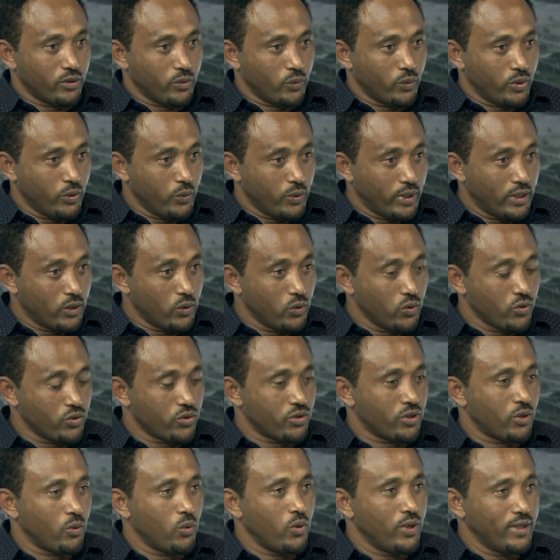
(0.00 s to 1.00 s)
will lose
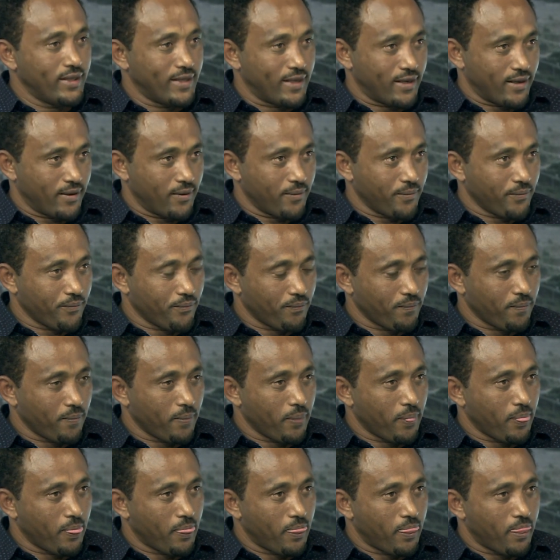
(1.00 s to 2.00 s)
the water.
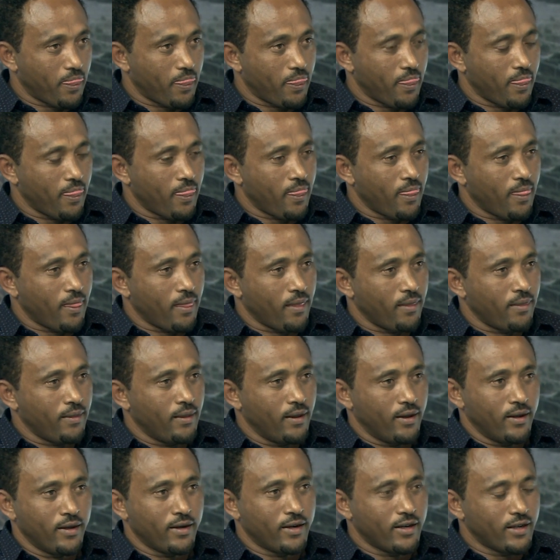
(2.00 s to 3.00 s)

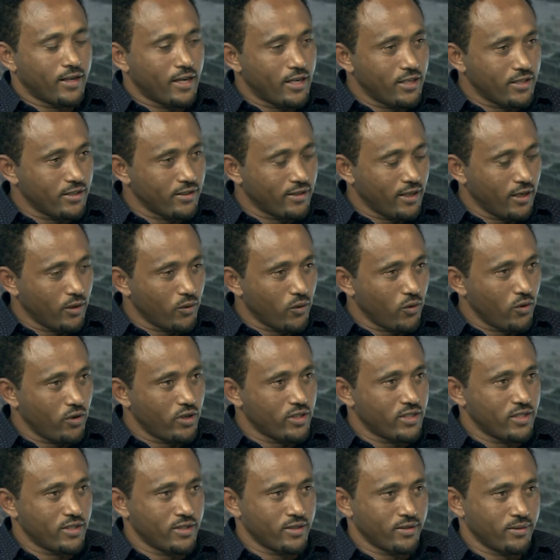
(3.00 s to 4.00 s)
The irrigation
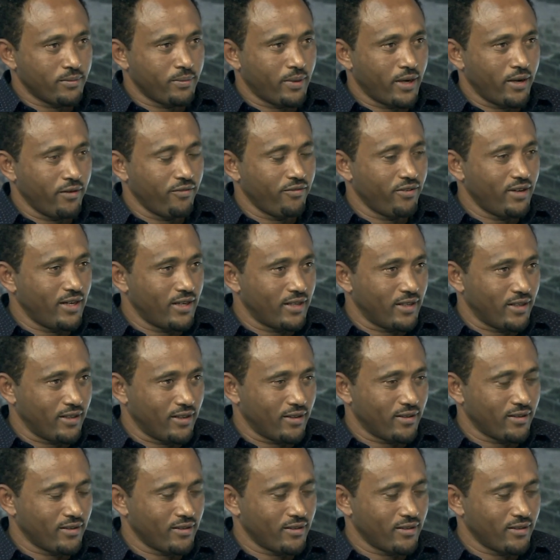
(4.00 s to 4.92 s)
technologies by flooding.